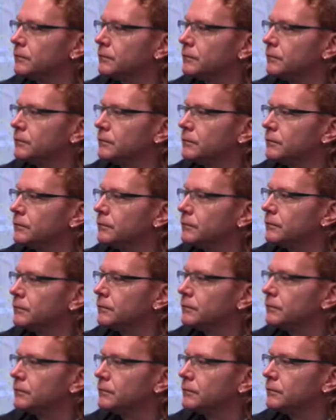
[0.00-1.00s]

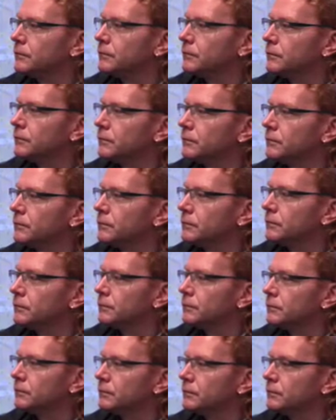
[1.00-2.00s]

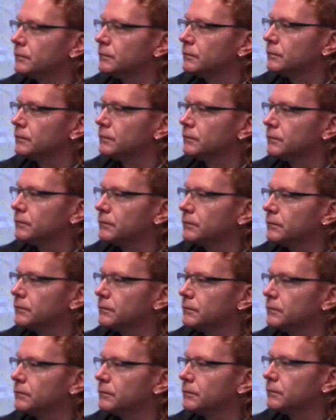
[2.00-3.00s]

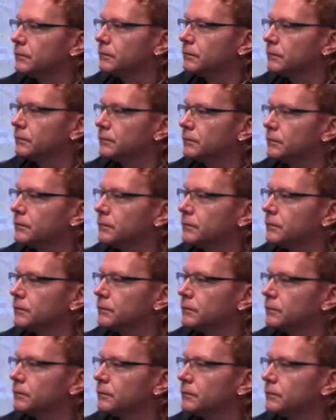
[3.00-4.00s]

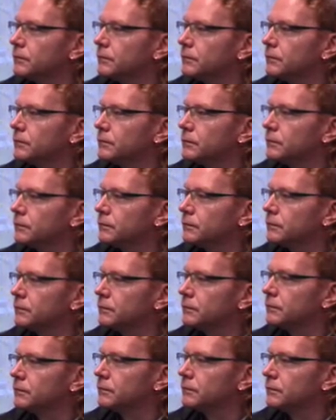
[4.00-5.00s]

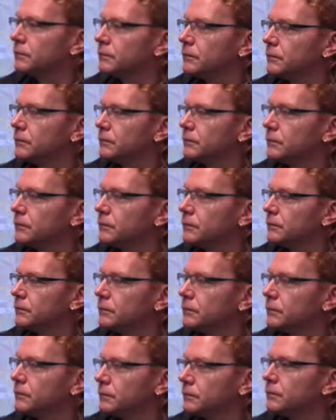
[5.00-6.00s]

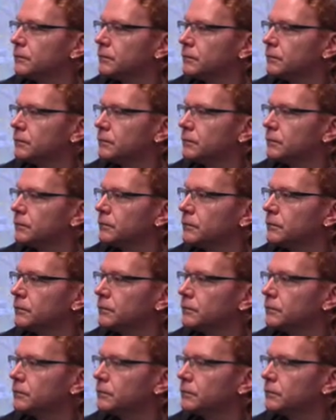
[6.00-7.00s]

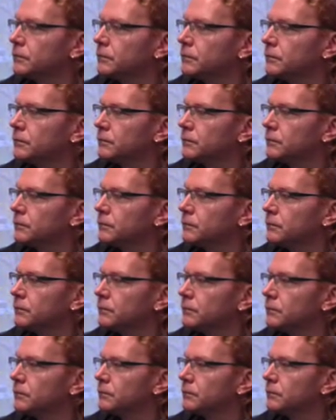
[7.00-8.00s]
No words are spoken by the person on screen.